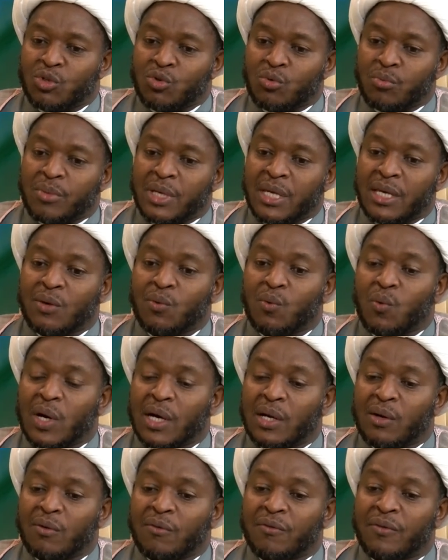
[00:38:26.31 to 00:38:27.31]
to be
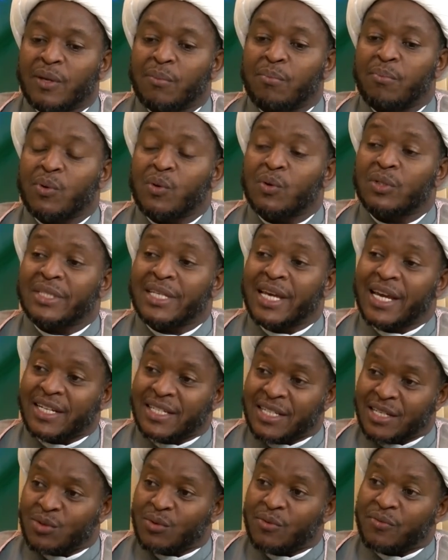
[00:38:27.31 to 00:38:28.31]
one of the
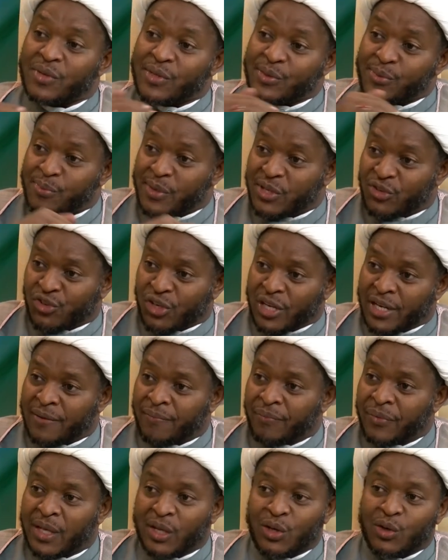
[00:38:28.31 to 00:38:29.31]
protectors of his mission,
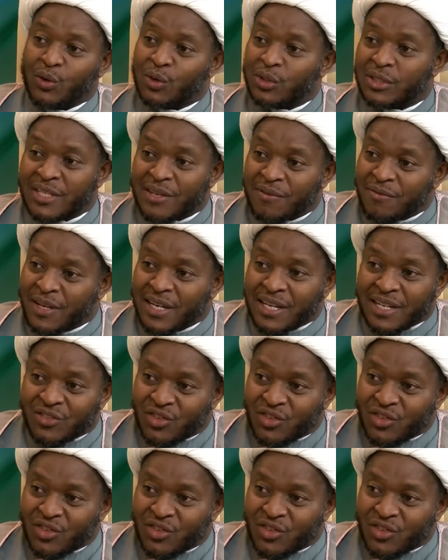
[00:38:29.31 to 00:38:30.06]
not even